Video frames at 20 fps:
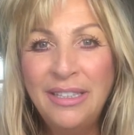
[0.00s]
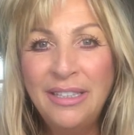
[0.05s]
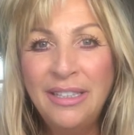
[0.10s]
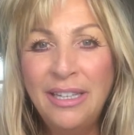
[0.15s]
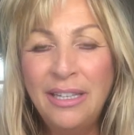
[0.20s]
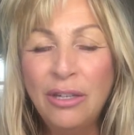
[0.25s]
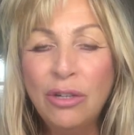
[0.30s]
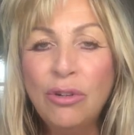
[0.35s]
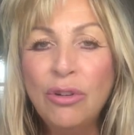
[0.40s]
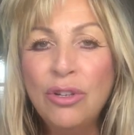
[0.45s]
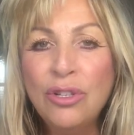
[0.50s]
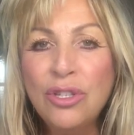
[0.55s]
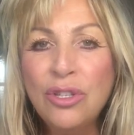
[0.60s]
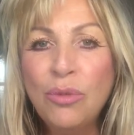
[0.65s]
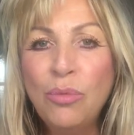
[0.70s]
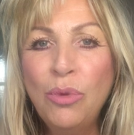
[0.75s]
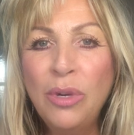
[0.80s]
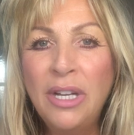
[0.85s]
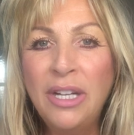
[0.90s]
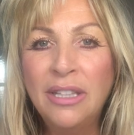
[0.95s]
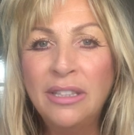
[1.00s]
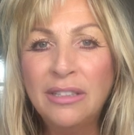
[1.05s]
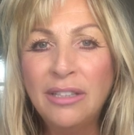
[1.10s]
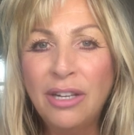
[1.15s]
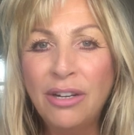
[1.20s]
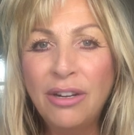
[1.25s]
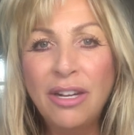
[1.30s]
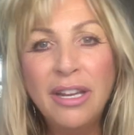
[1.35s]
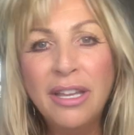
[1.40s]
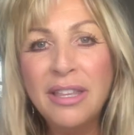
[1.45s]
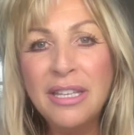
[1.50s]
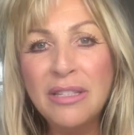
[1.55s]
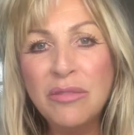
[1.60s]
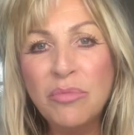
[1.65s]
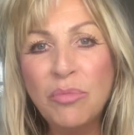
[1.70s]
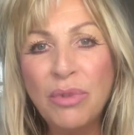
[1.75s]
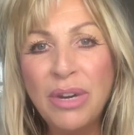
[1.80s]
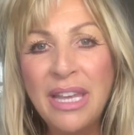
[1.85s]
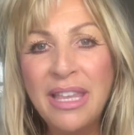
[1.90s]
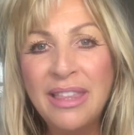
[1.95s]
And across the world, our Earth is
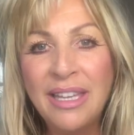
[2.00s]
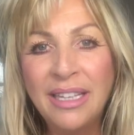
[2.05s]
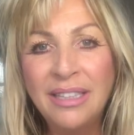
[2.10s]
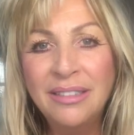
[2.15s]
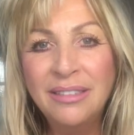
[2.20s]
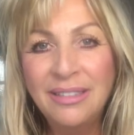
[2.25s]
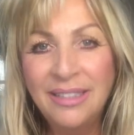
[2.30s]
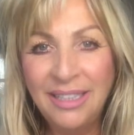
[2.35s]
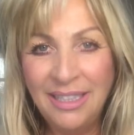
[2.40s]
breathing